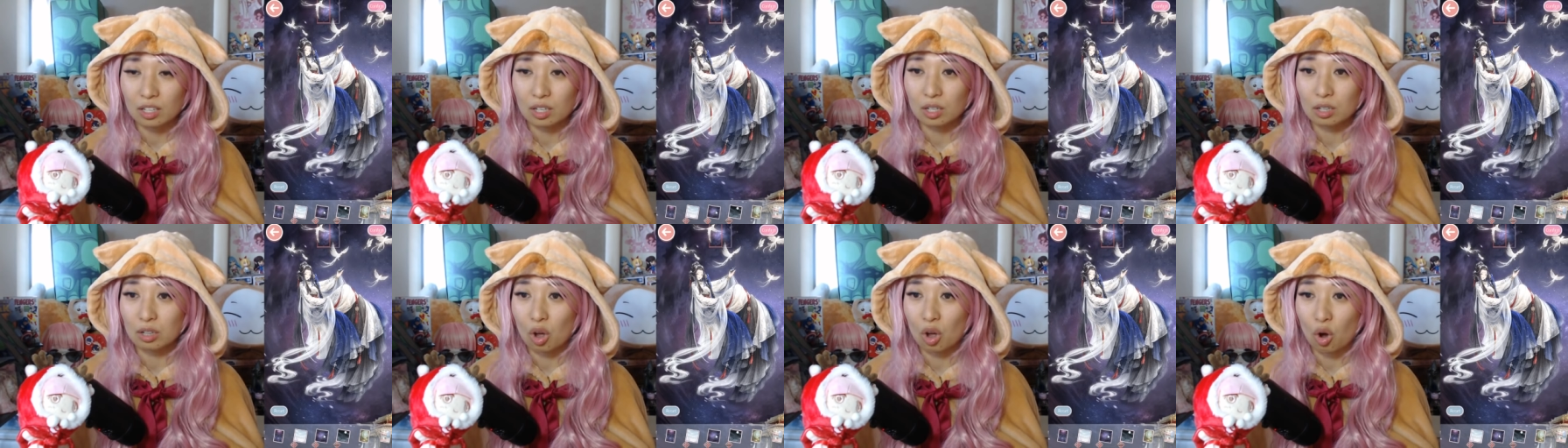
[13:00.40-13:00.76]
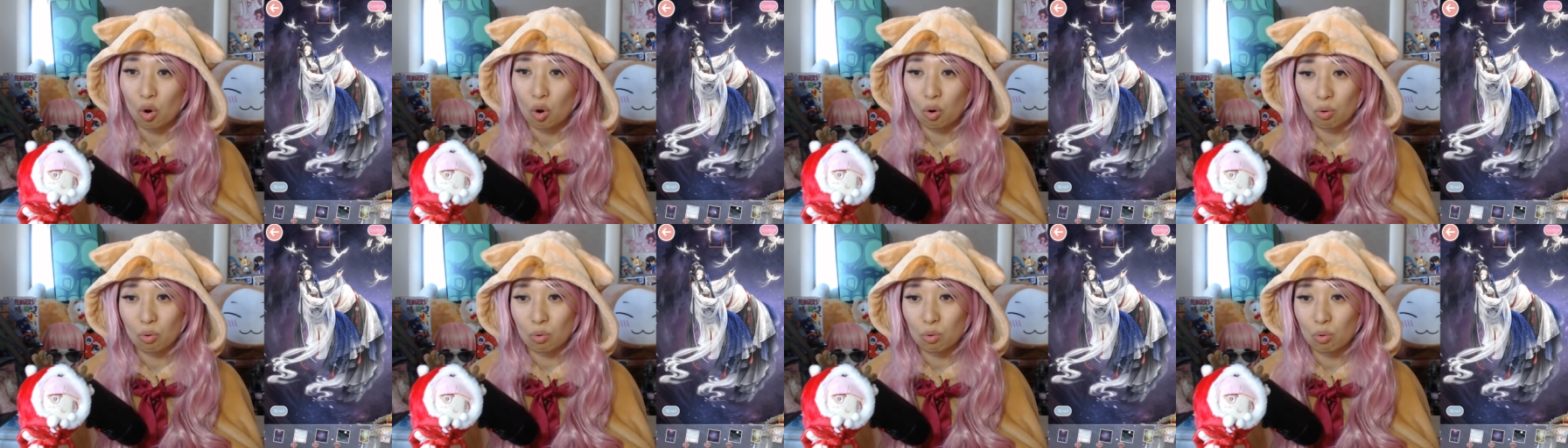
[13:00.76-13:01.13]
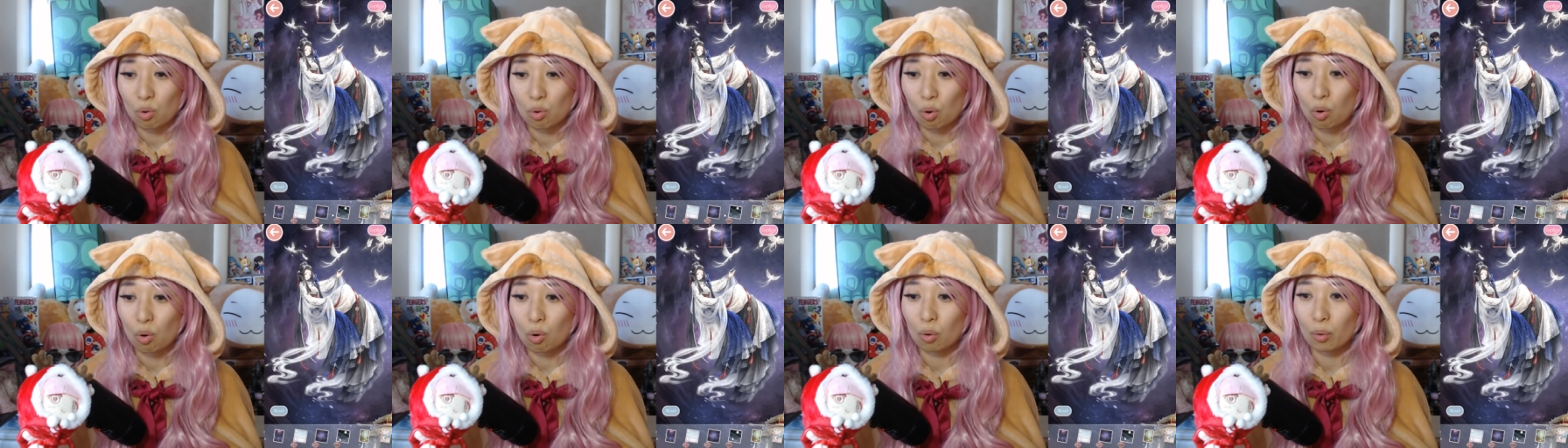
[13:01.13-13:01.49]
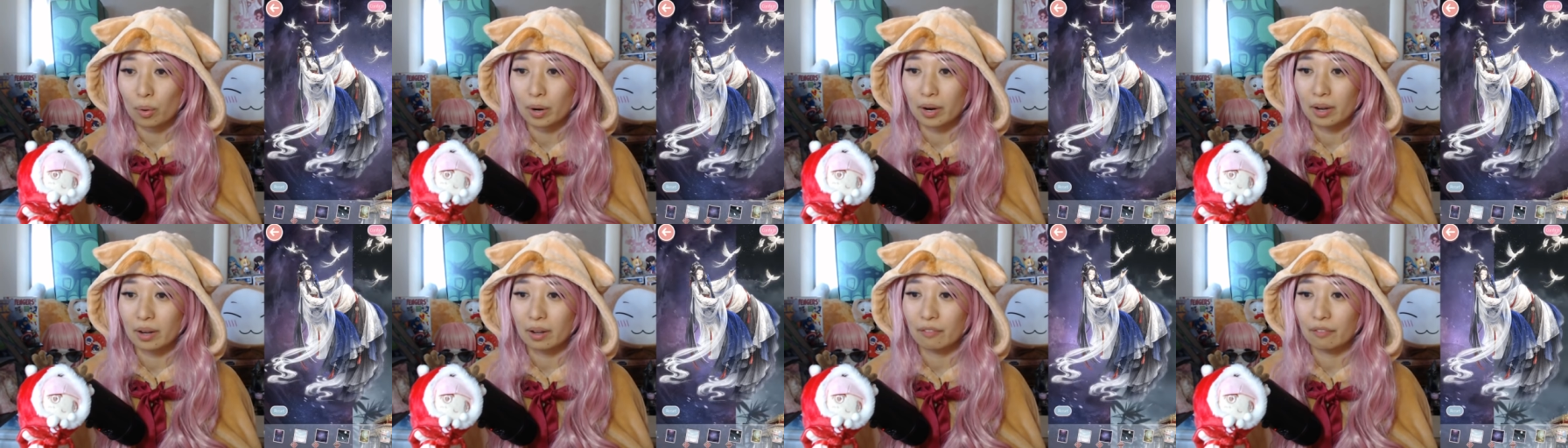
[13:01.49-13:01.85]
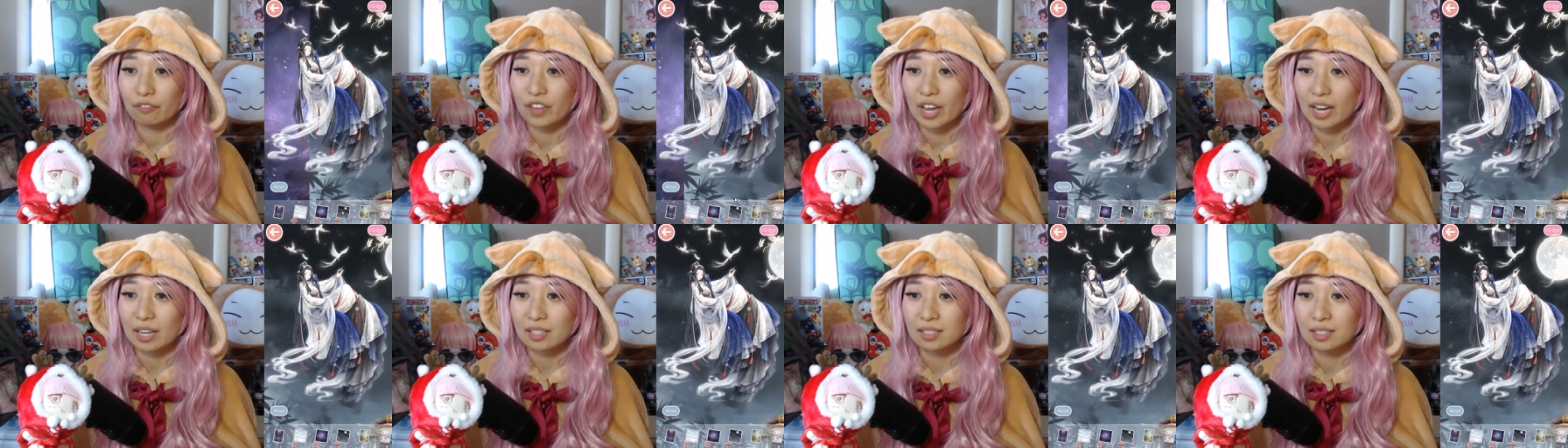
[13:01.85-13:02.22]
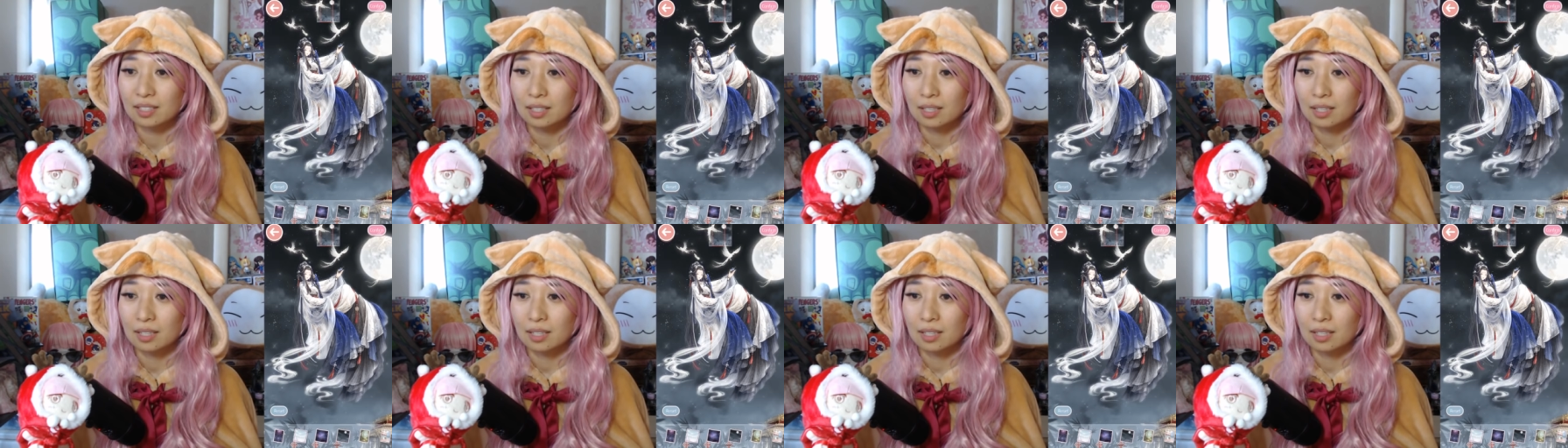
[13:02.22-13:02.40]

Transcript: glow aura effect.